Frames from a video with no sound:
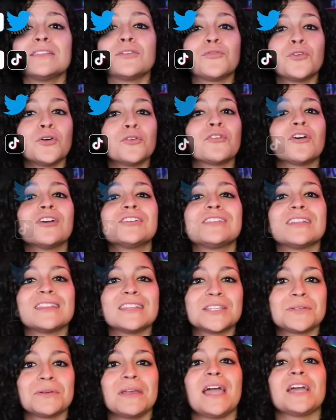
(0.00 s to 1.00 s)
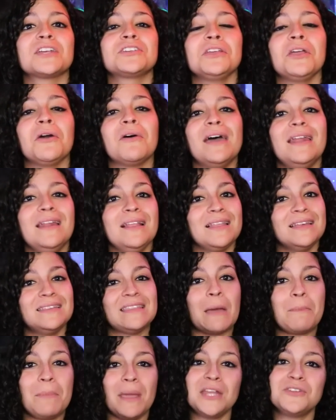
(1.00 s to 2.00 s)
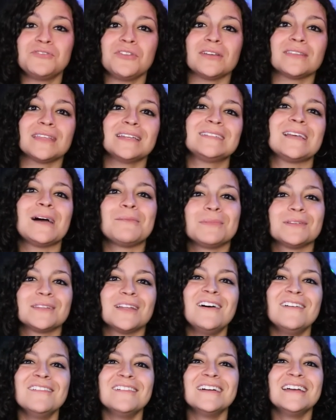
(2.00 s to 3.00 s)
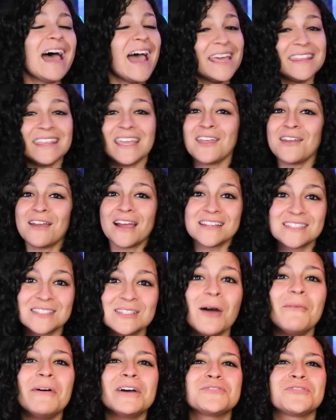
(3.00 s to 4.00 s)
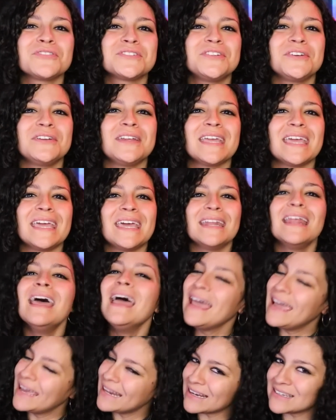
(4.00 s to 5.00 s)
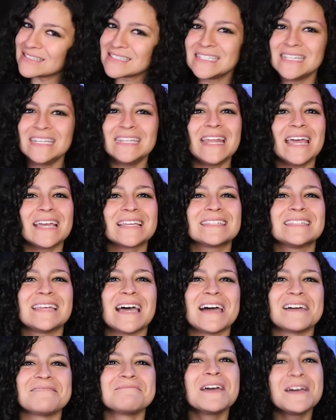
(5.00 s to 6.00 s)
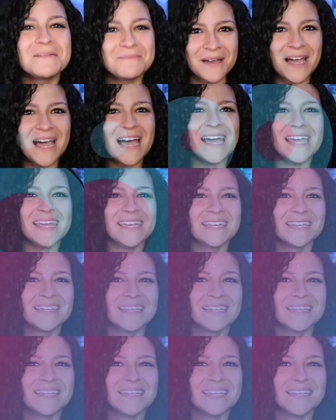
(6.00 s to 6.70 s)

the full version of this reaction, go ahead and click that Patreon link down below. I thank you guys so much for tuning in and I'll see you next time. Bye!